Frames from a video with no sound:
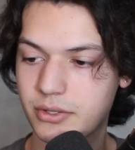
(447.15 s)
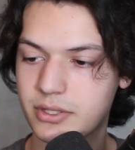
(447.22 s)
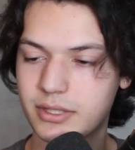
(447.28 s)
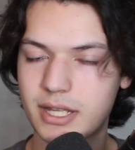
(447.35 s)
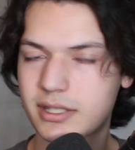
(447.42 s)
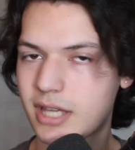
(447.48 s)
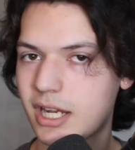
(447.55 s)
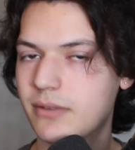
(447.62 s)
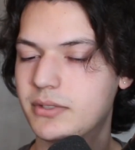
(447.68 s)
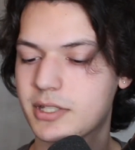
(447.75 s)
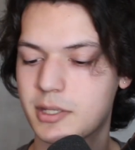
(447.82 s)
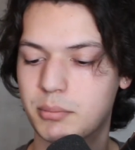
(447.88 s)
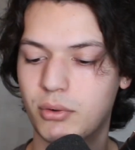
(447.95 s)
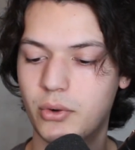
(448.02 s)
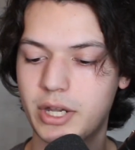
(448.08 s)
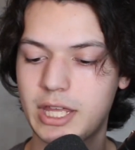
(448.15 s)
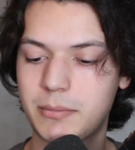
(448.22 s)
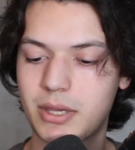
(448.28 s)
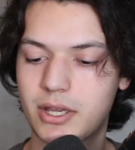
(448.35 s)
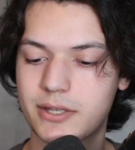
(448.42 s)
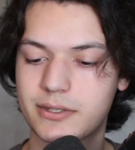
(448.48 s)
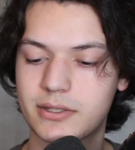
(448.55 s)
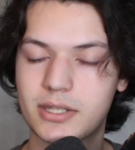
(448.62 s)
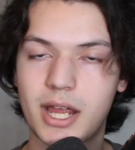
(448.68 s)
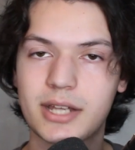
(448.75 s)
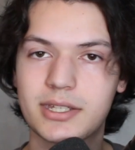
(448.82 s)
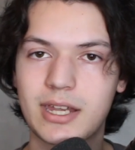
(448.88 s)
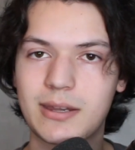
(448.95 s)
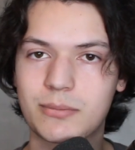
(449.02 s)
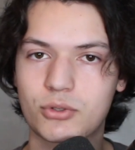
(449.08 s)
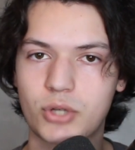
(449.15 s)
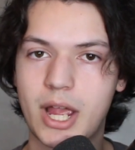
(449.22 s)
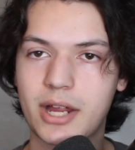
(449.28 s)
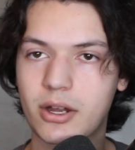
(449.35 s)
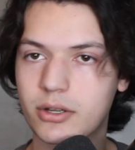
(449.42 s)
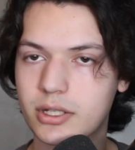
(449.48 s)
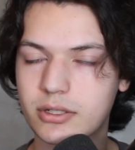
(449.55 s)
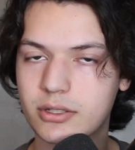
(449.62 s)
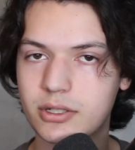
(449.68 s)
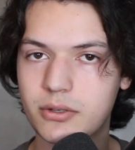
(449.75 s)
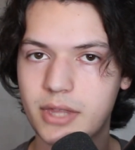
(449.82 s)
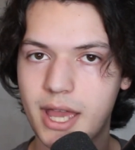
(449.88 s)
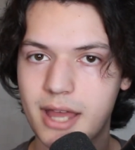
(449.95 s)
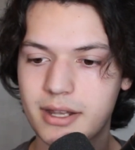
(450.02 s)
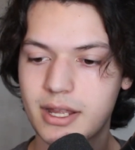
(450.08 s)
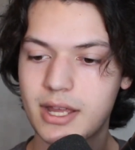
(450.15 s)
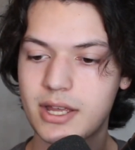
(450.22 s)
And that's kind of disappointing because the titanium tracker didn't do that.